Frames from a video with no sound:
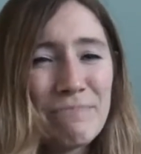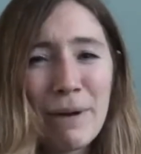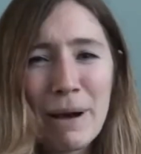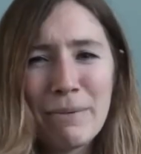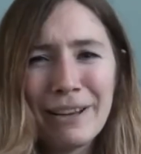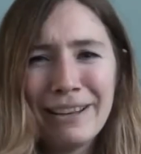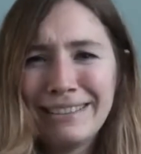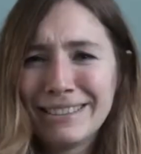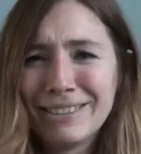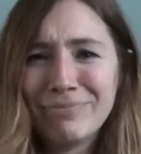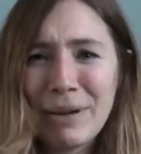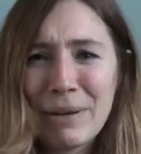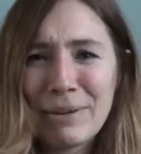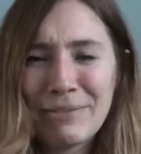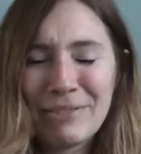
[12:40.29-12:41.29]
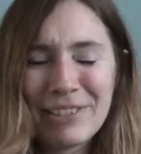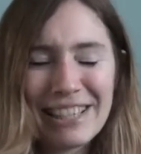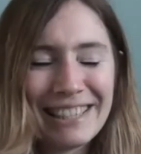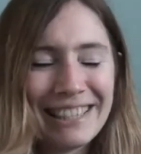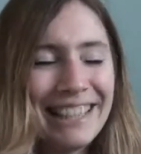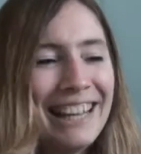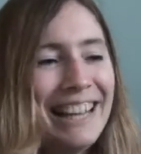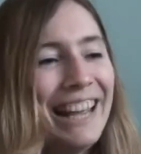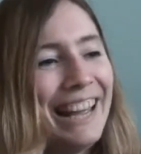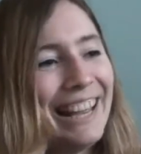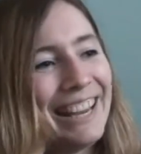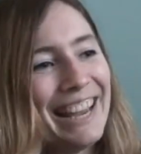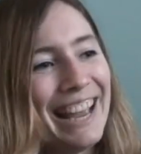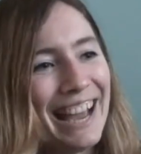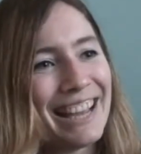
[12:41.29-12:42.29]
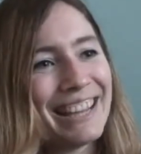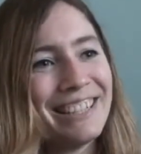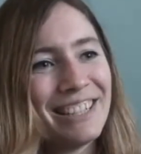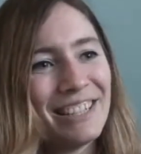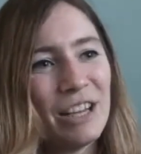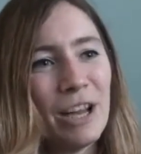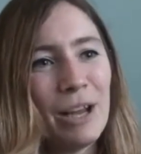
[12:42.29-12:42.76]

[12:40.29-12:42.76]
Bubba was it? He had